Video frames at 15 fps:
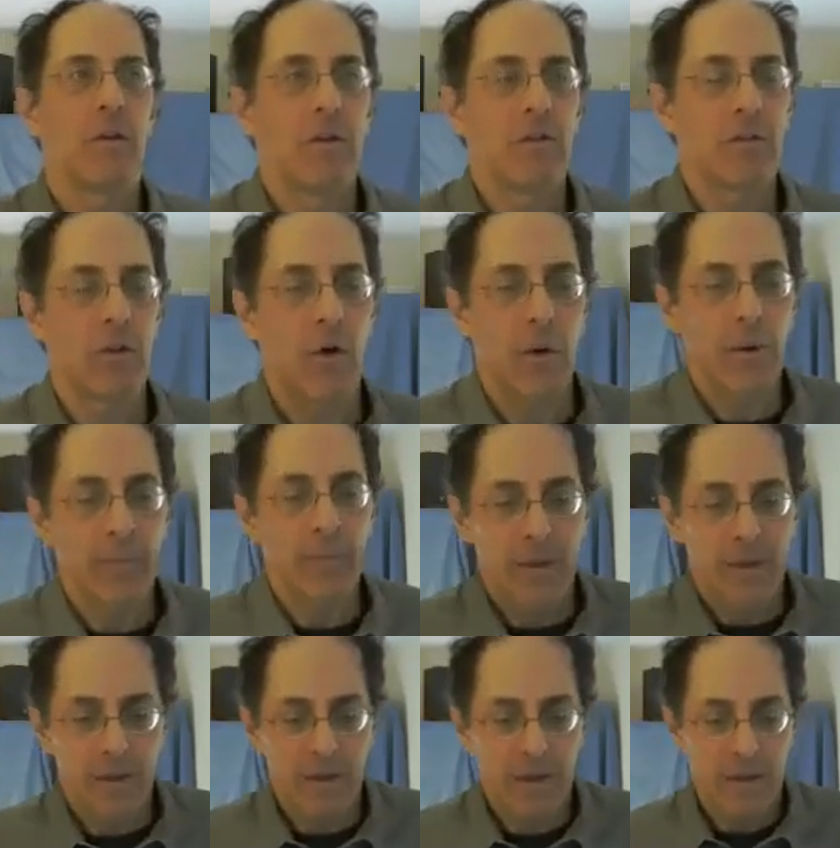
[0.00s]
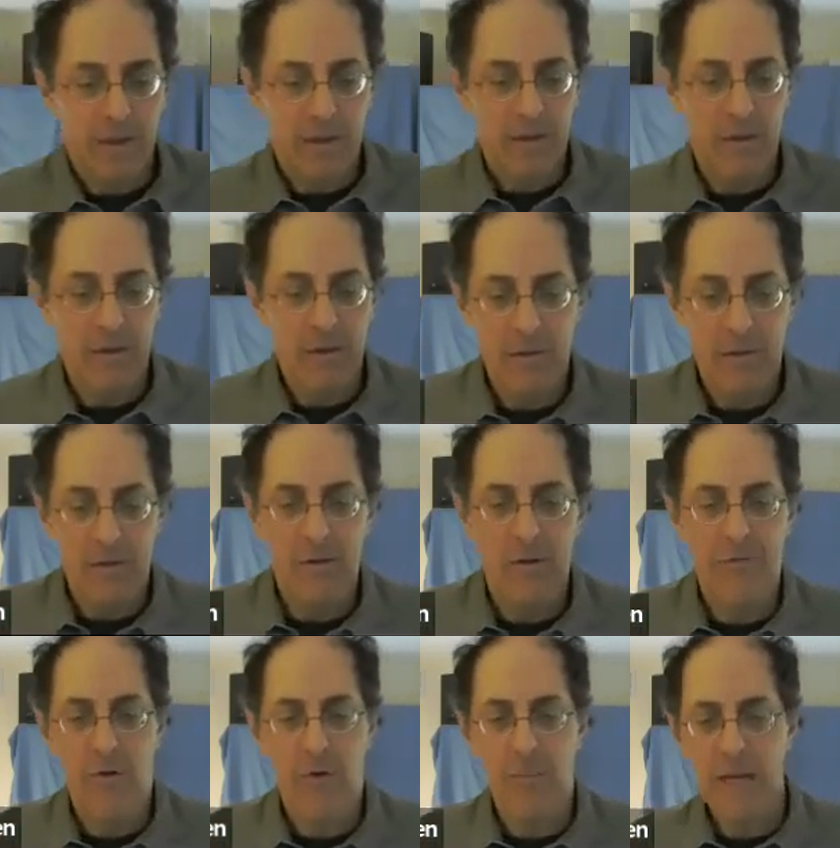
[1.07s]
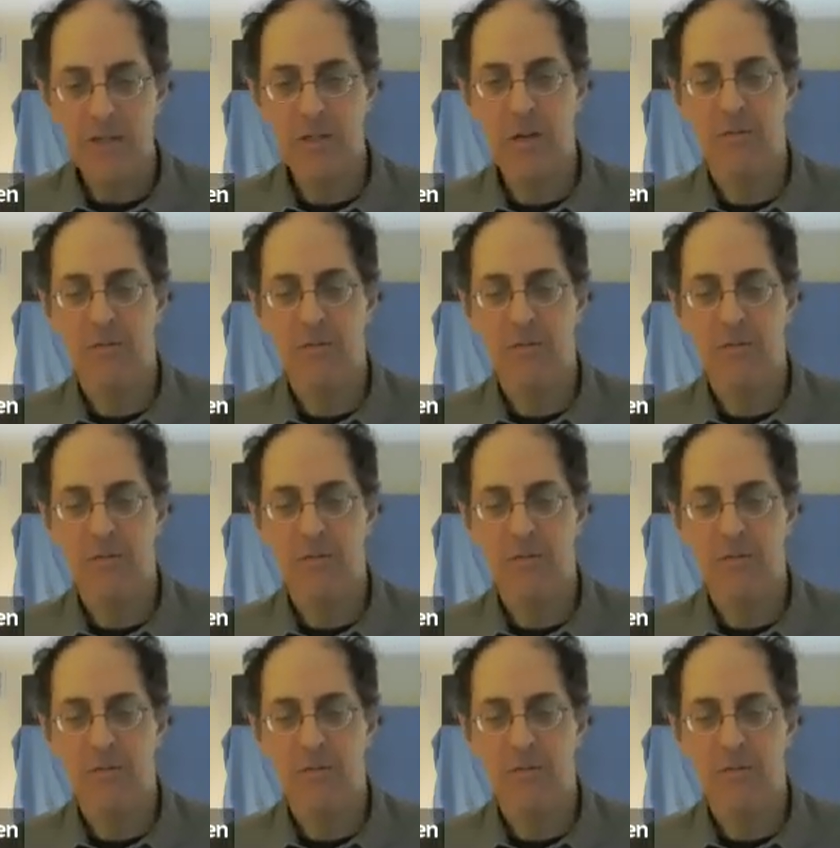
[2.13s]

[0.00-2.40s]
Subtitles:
So The formation